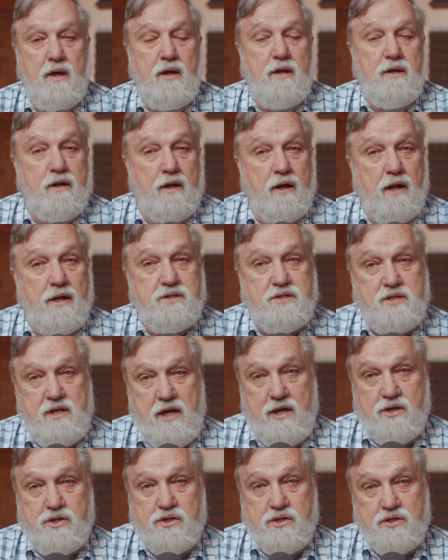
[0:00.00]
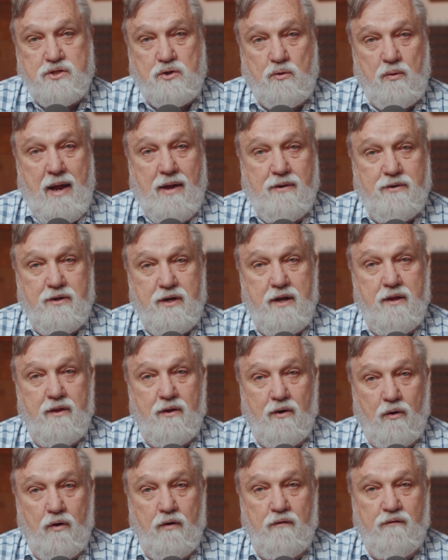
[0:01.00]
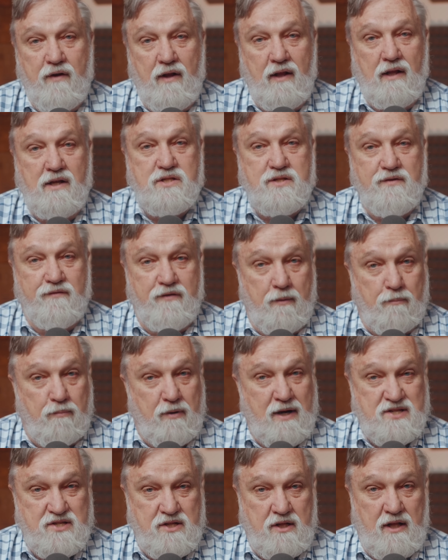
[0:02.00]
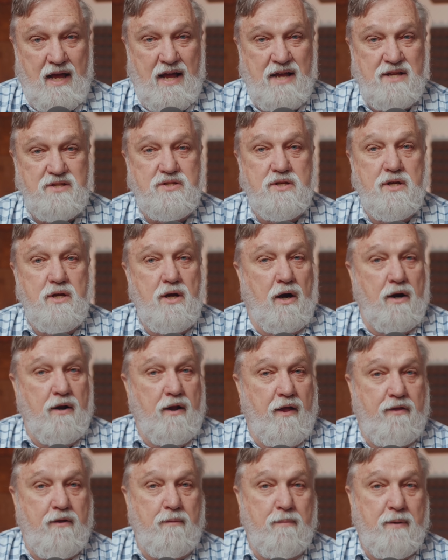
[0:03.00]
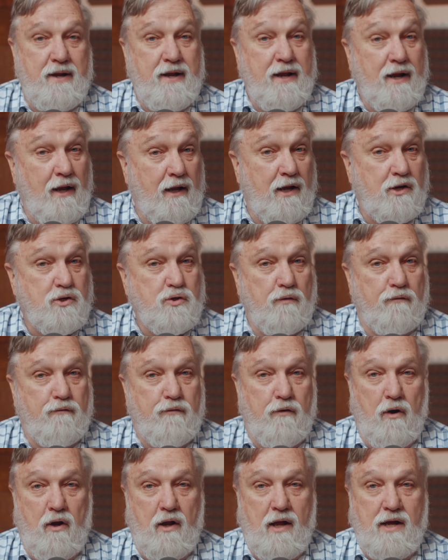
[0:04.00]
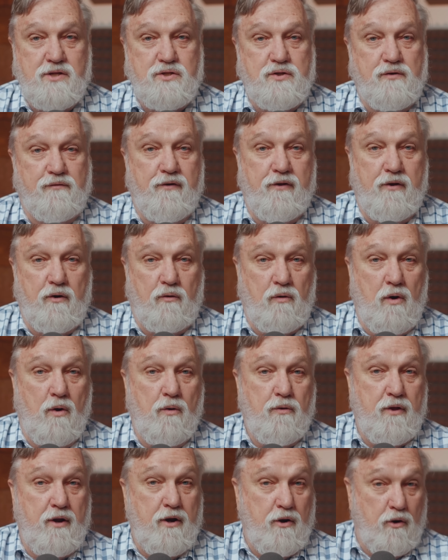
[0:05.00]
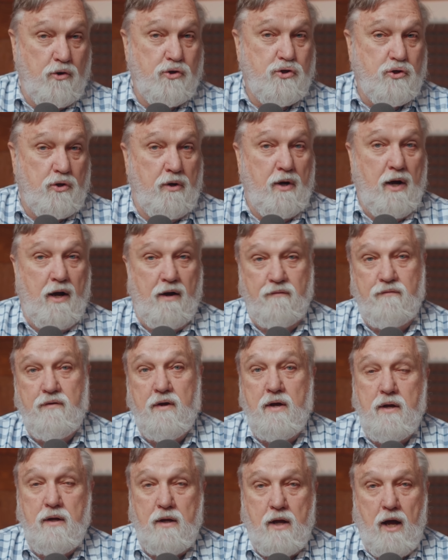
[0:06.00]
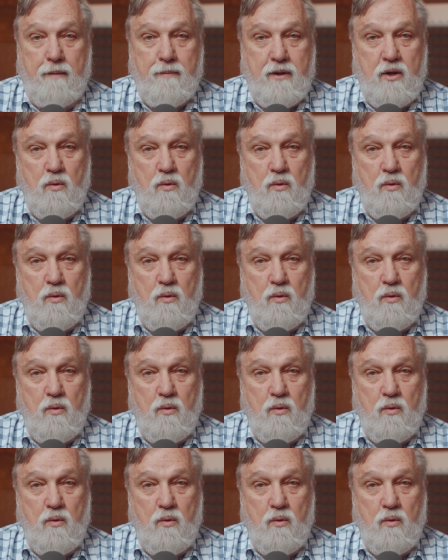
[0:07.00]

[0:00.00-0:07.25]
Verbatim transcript: Denunciations grounded in the hurt feelings of an oppressed class are nothing but intellectual fertilizer for the growth and nurture of commie